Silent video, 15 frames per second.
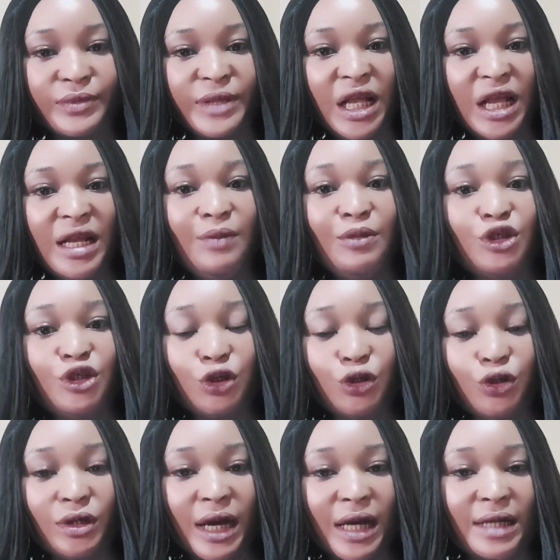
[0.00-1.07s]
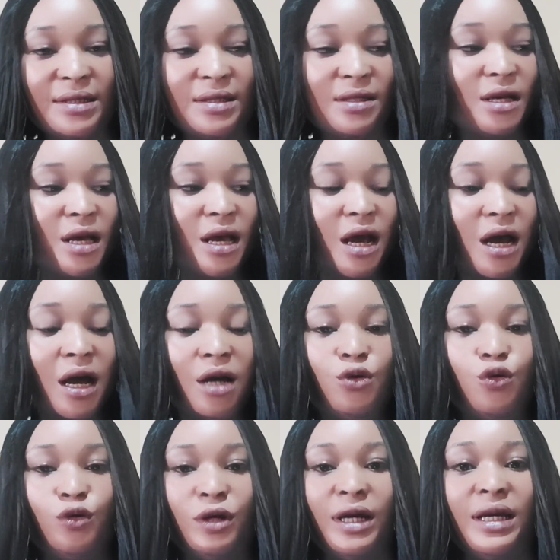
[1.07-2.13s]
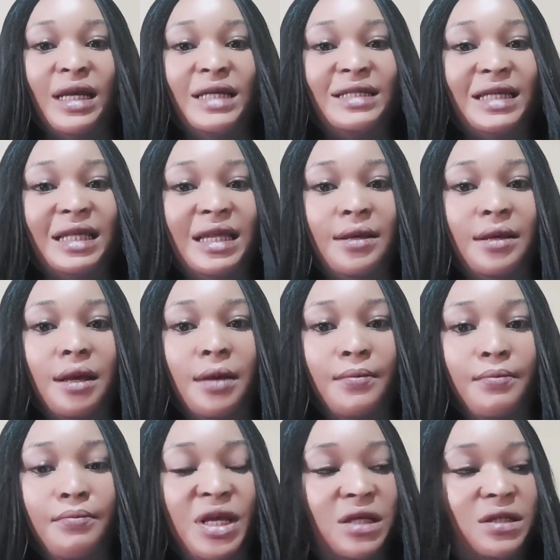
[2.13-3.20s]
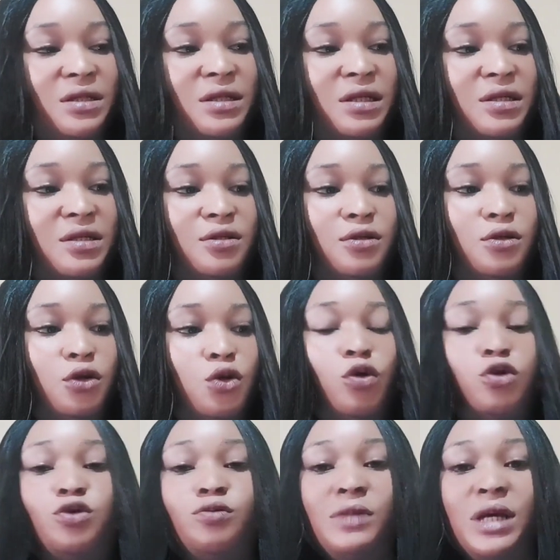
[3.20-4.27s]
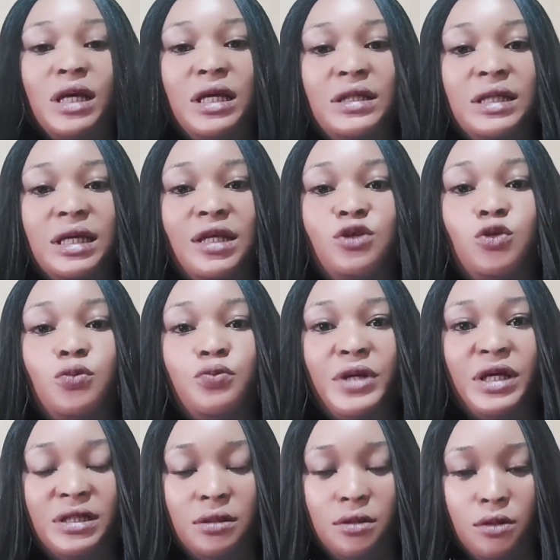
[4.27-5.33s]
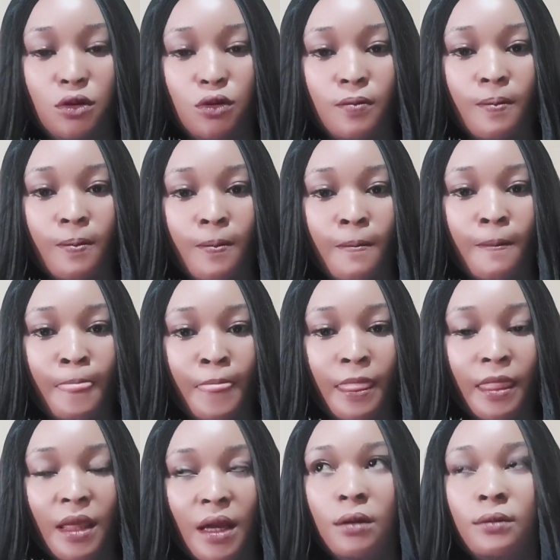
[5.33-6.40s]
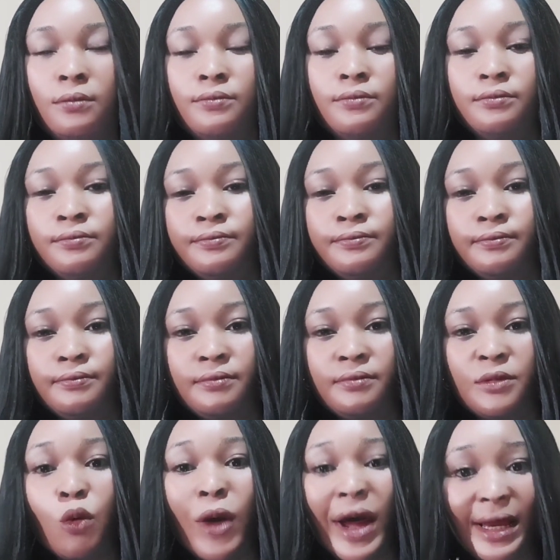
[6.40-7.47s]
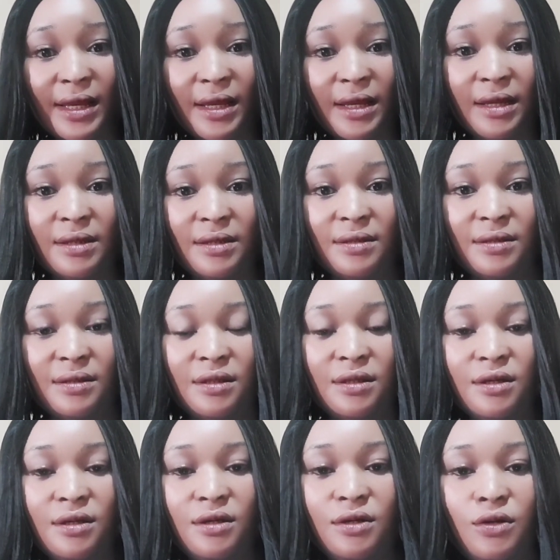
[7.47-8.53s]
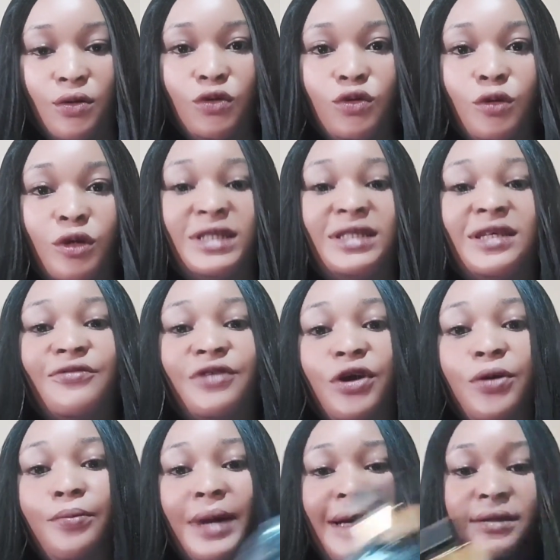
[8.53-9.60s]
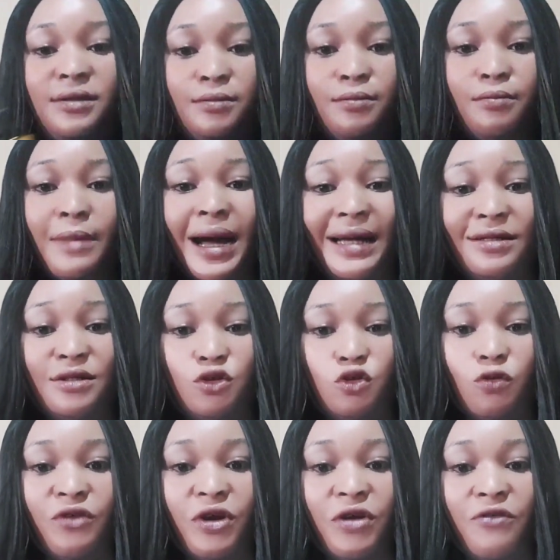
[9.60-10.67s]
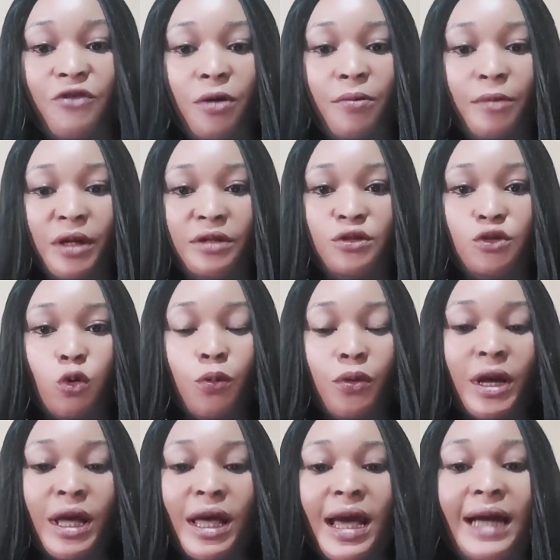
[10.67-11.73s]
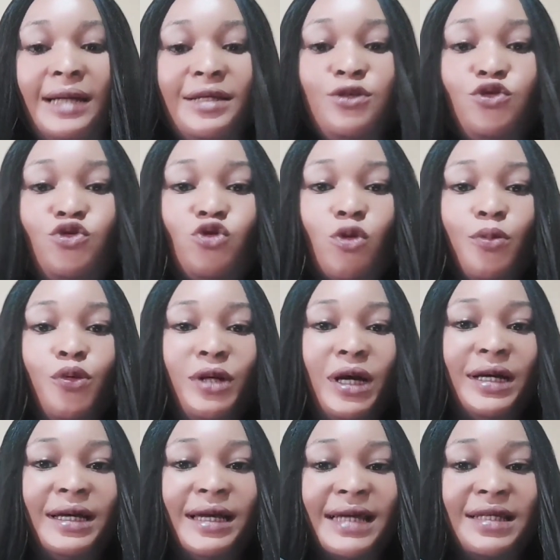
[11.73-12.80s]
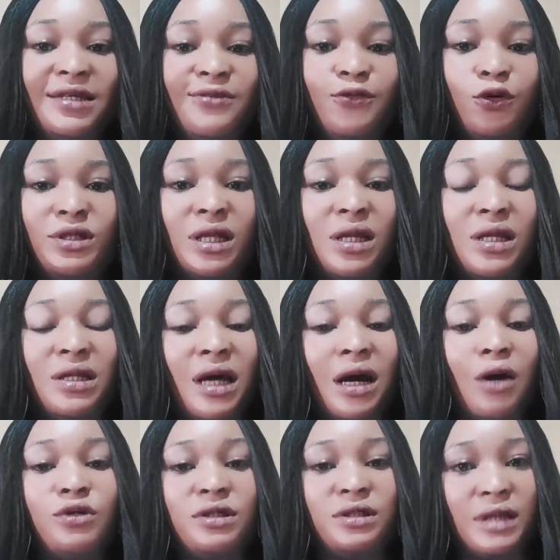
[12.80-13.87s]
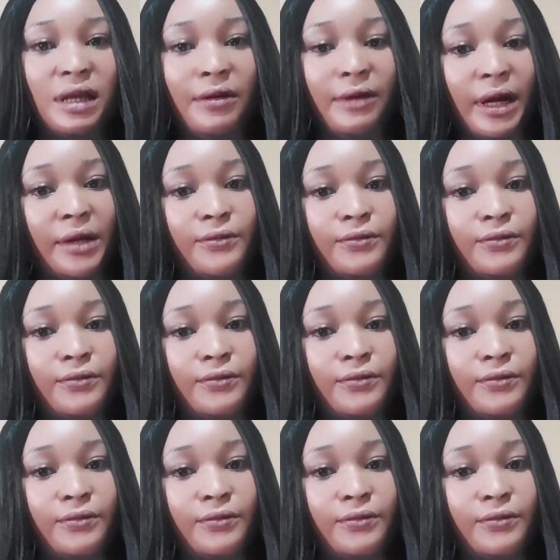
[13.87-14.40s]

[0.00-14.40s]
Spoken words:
let me show you guys how you can easily mix this. You know, you want to make it a little bit, you know, whitening. You want to, because it's a very mild soap, very, very mild soap. And this soap, you can get it for 3,000 naira.